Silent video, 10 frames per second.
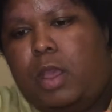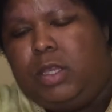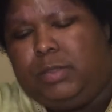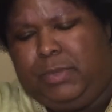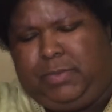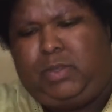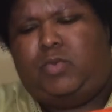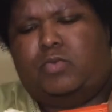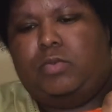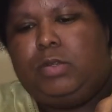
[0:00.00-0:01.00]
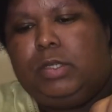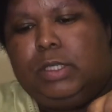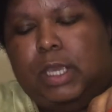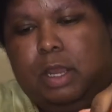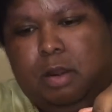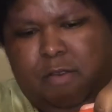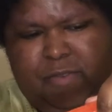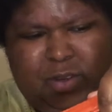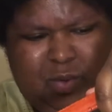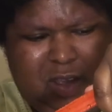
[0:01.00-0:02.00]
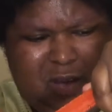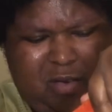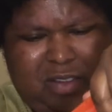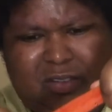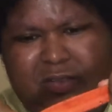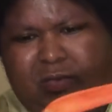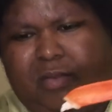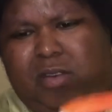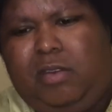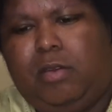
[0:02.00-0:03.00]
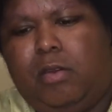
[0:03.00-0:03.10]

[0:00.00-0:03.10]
sometimes, ooh, taking it off as you go is annoying.